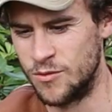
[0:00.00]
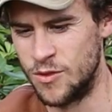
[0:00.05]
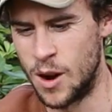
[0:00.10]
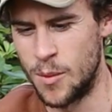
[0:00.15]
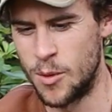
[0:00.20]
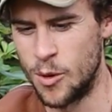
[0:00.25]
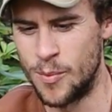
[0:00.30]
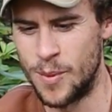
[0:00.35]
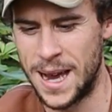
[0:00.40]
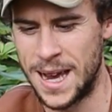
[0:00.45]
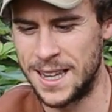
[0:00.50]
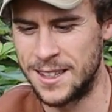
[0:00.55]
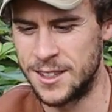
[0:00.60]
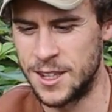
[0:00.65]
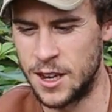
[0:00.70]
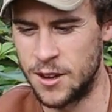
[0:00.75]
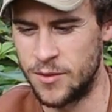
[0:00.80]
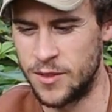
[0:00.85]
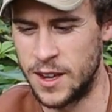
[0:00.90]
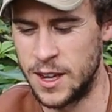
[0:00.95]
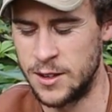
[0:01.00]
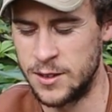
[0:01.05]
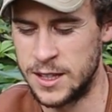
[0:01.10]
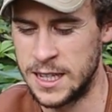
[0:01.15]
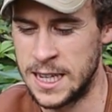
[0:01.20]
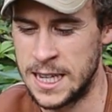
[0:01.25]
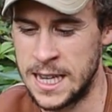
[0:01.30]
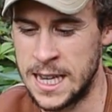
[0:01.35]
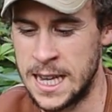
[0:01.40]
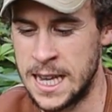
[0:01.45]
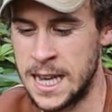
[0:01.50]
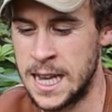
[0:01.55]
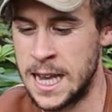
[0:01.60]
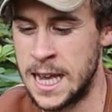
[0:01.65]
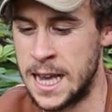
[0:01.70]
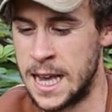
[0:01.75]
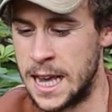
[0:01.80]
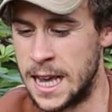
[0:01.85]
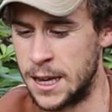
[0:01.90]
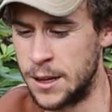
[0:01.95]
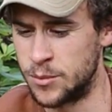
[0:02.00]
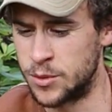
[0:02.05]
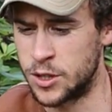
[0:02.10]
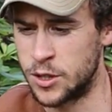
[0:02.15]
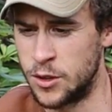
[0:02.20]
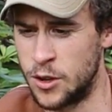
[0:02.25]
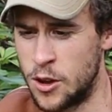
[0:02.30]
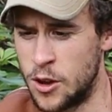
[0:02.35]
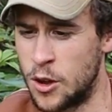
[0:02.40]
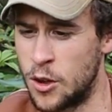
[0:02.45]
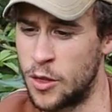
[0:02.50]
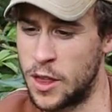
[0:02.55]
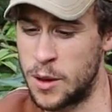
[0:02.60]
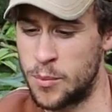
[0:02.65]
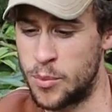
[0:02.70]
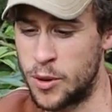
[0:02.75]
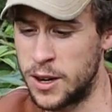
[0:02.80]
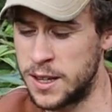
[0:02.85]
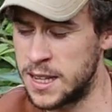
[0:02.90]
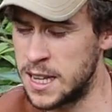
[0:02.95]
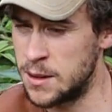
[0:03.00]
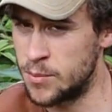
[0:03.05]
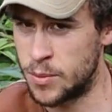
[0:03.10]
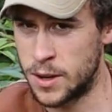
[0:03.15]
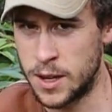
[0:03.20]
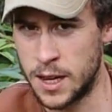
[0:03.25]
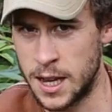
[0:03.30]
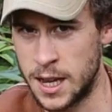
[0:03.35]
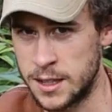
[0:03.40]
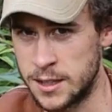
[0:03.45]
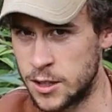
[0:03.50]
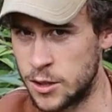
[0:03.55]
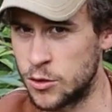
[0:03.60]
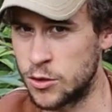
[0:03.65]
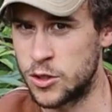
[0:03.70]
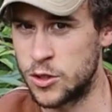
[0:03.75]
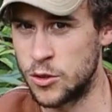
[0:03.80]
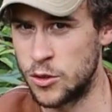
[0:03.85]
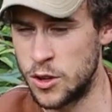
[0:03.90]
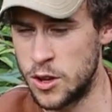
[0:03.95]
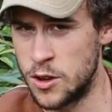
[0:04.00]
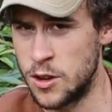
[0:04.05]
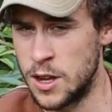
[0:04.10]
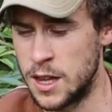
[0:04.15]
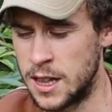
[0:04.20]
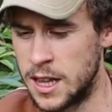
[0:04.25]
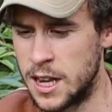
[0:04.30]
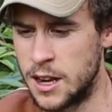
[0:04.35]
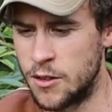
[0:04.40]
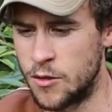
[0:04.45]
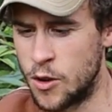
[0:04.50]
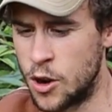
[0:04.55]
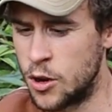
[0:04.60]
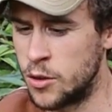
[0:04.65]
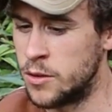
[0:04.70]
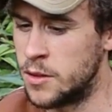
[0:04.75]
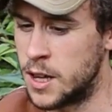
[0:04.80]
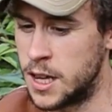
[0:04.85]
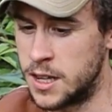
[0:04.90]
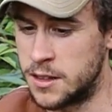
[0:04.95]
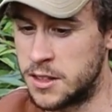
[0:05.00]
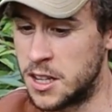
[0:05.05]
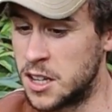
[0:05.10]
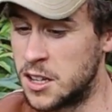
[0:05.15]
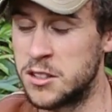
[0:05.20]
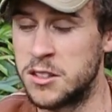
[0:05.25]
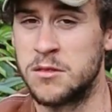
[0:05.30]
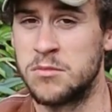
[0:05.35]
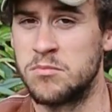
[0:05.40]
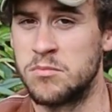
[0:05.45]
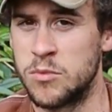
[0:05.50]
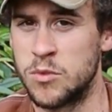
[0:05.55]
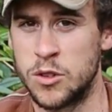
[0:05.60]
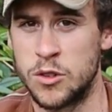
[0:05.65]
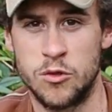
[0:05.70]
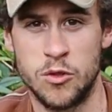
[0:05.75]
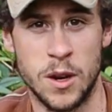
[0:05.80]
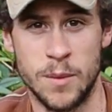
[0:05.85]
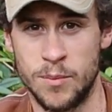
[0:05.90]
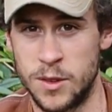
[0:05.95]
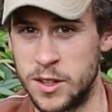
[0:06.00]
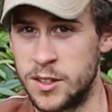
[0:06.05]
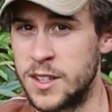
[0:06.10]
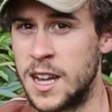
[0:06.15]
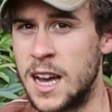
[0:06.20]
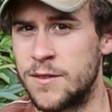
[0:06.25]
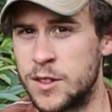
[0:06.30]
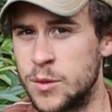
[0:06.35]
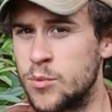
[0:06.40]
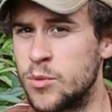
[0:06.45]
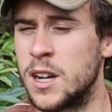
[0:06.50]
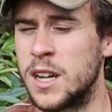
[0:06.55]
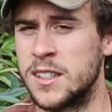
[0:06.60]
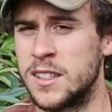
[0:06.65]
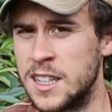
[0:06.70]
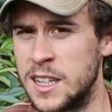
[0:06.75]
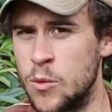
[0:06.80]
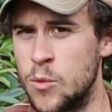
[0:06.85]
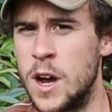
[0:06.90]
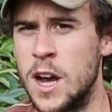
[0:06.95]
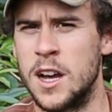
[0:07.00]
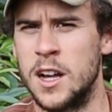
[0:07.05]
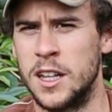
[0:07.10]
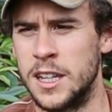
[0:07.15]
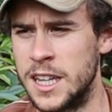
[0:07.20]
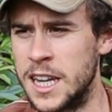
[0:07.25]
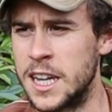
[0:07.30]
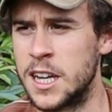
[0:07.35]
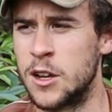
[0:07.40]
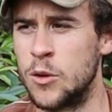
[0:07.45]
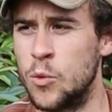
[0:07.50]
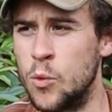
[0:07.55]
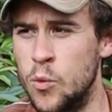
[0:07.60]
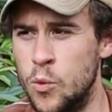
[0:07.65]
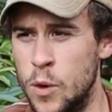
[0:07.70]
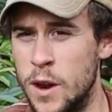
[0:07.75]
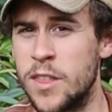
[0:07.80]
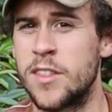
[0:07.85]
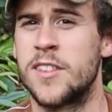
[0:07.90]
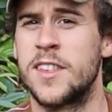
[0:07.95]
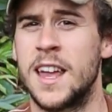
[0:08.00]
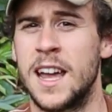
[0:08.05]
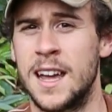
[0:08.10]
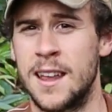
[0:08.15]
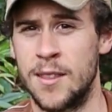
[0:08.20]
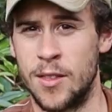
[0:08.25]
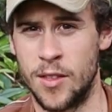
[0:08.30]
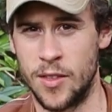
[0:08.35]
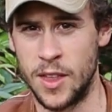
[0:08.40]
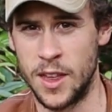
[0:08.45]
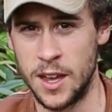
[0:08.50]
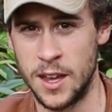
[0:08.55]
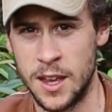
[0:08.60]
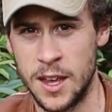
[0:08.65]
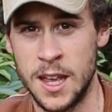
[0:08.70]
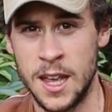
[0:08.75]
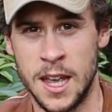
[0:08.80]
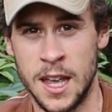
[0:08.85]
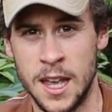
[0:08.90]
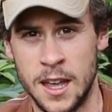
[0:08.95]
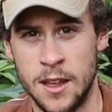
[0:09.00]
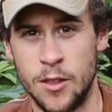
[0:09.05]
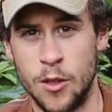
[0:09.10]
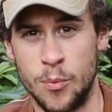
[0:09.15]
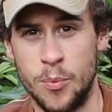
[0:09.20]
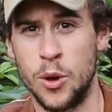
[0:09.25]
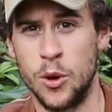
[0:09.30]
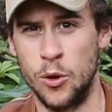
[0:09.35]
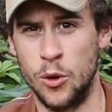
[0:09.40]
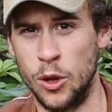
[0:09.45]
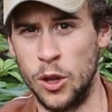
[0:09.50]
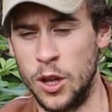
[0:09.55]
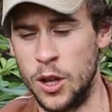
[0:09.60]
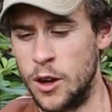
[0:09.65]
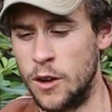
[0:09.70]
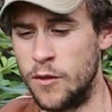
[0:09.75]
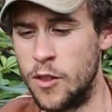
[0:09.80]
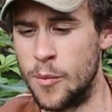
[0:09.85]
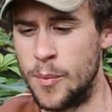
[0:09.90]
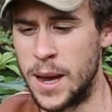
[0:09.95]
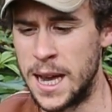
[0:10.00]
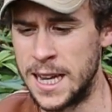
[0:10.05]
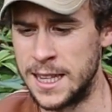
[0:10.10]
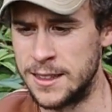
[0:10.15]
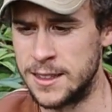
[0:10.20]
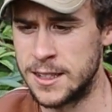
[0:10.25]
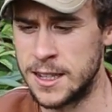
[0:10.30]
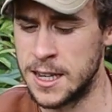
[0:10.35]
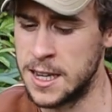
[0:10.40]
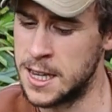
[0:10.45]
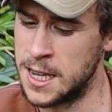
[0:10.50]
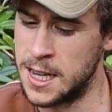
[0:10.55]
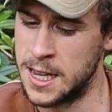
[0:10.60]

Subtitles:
rubber bands that I found. So not all that pretty, but as I'll show you later on, it does grip the staff surprisingly well, and it can withstand the pull of the bands.